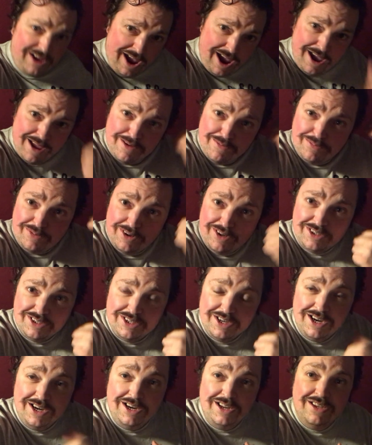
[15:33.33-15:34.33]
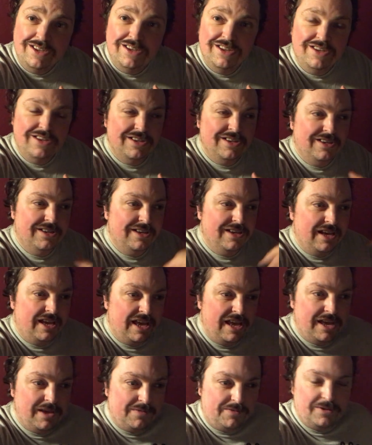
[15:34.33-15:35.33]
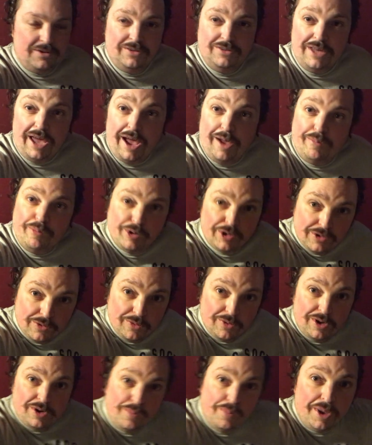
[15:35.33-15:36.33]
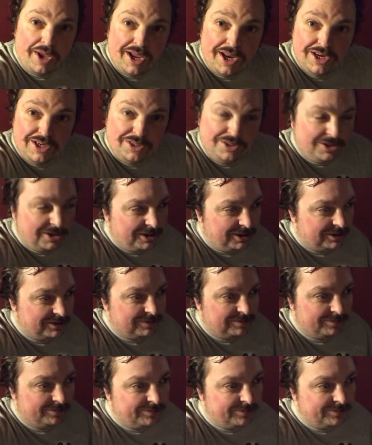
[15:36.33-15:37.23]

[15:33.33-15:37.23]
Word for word: I'd appreciate it if you happen to want to buy a shirt.